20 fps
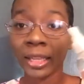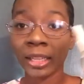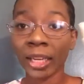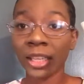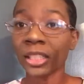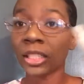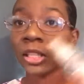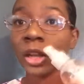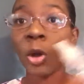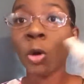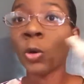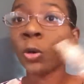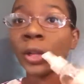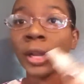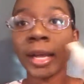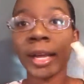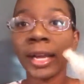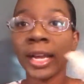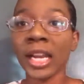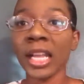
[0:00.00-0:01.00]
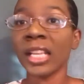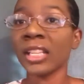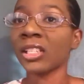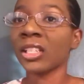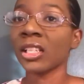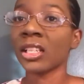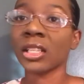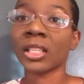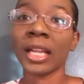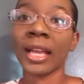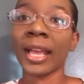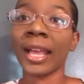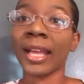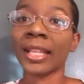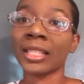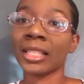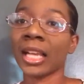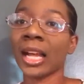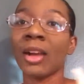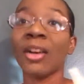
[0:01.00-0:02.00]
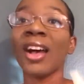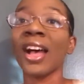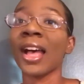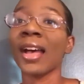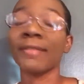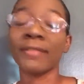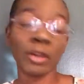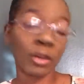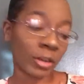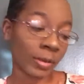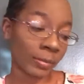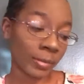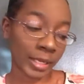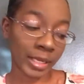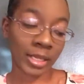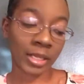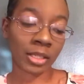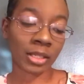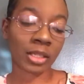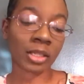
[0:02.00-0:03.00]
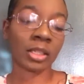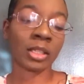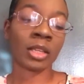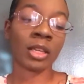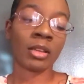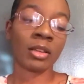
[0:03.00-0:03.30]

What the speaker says: Like this whole line is just like hands down, I have no complaints.